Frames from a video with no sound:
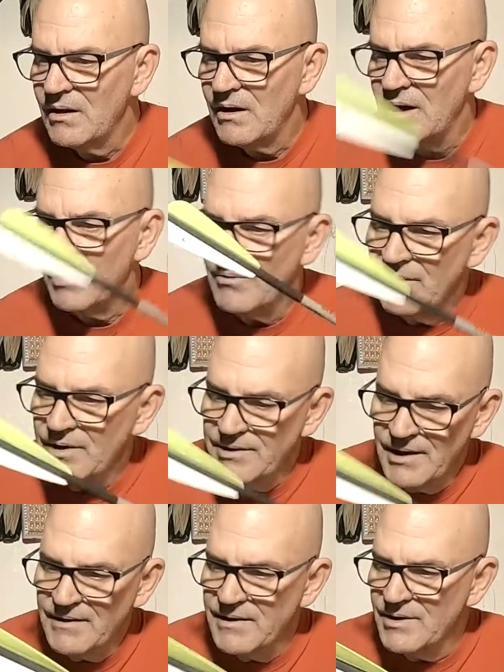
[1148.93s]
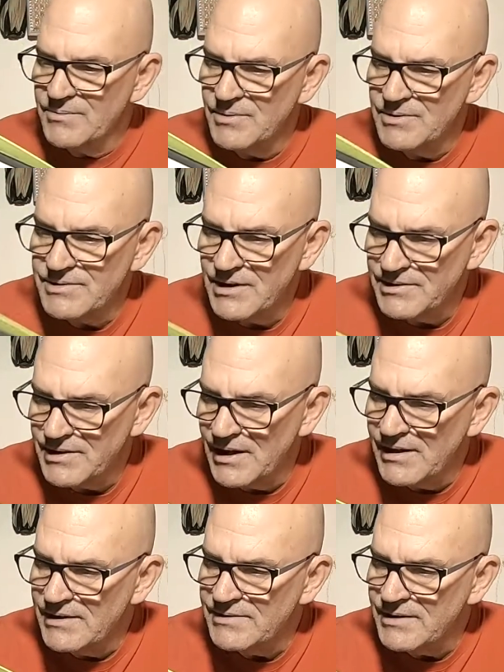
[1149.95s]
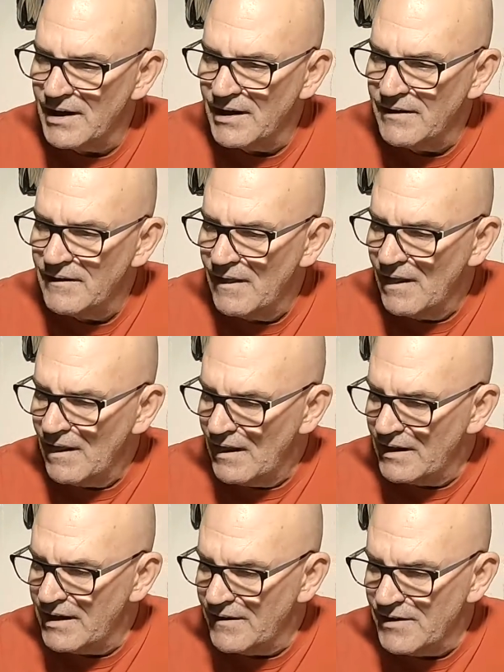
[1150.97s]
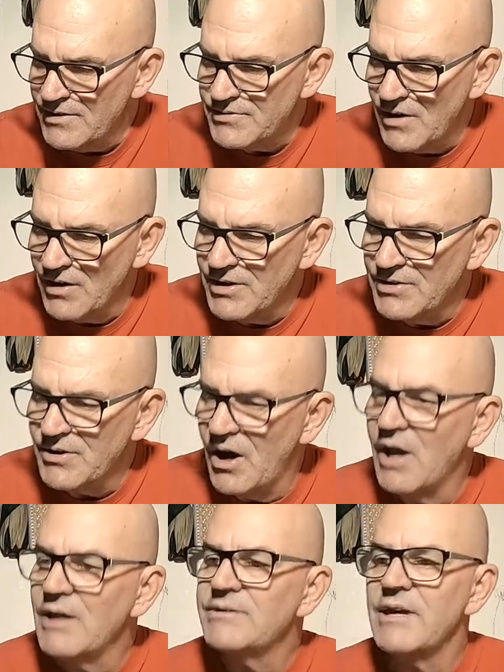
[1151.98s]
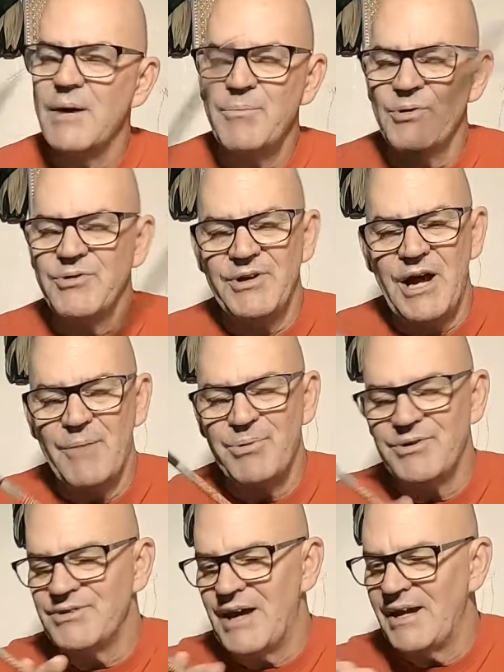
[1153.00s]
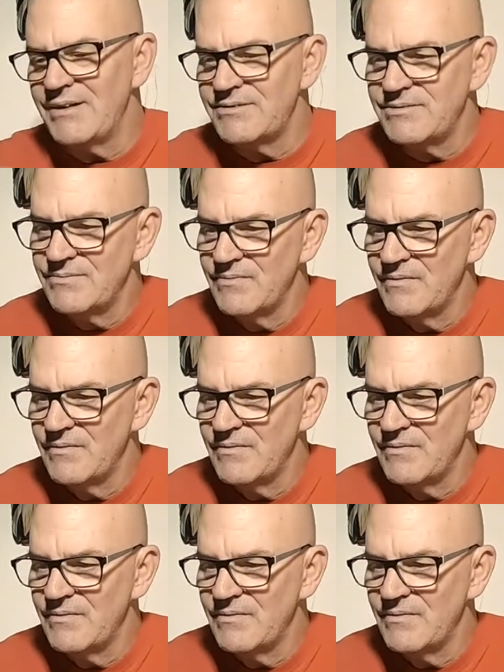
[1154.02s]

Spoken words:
I'm going to take this one, set it aside. Again, these are all examples. They're not precise.